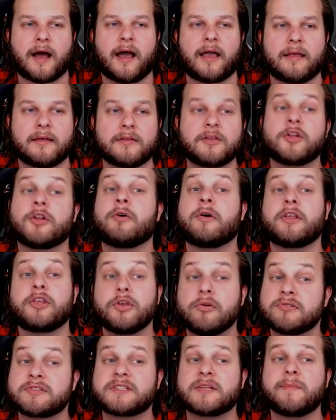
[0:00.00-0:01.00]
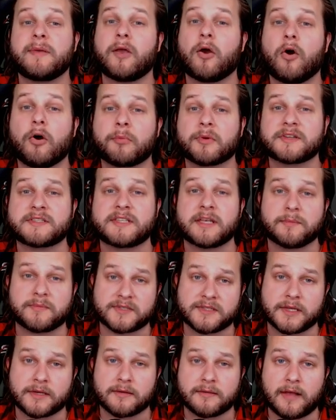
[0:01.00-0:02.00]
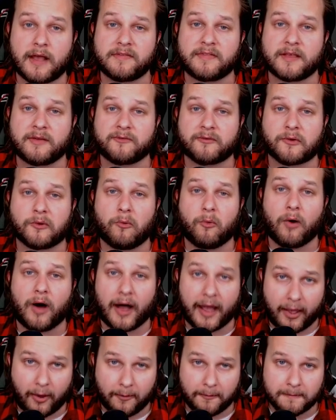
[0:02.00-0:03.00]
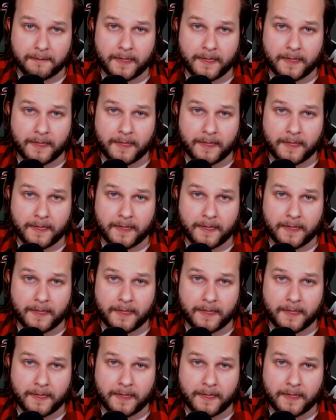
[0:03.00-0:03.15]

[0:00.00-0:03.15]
I, you know, it used to be Homer Simpson. I think for a while